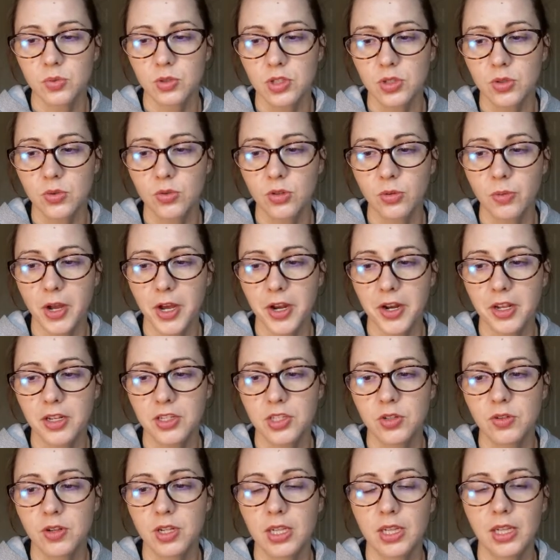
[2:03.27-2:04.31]
What's cool about it
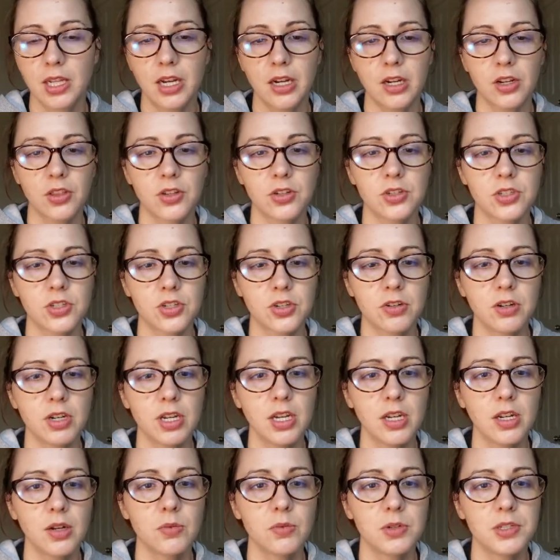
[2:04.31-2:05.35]
is you can lock their
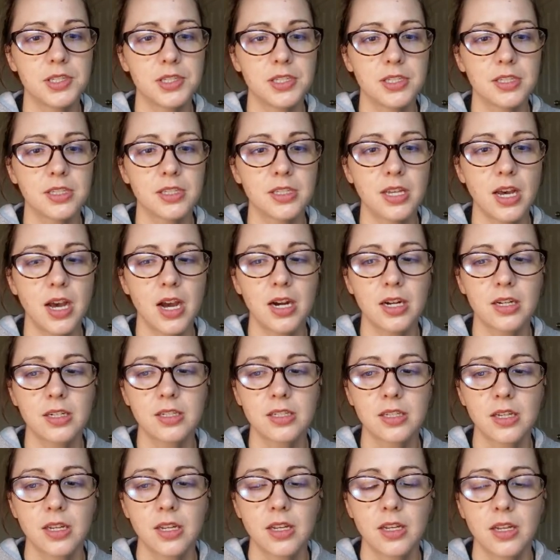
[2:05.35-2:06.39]
screen, and once it's locked,